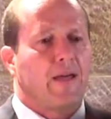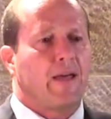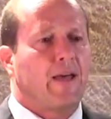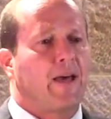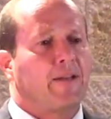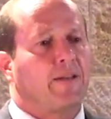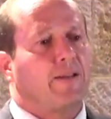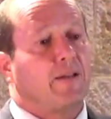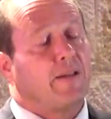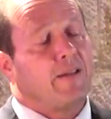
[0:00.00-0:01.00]
And
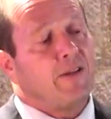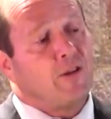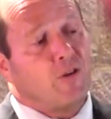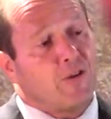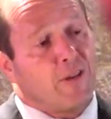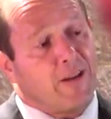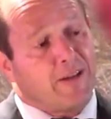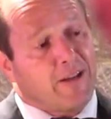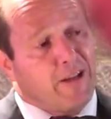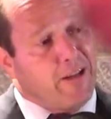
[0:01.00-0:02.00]
you're
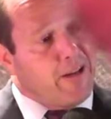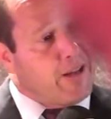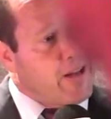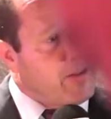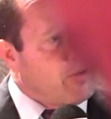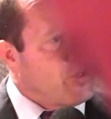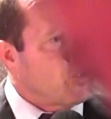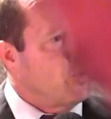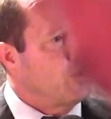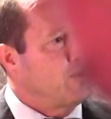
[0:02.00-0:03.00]
then cleaning another
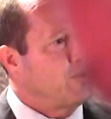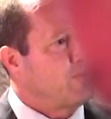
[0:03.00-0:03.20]
issue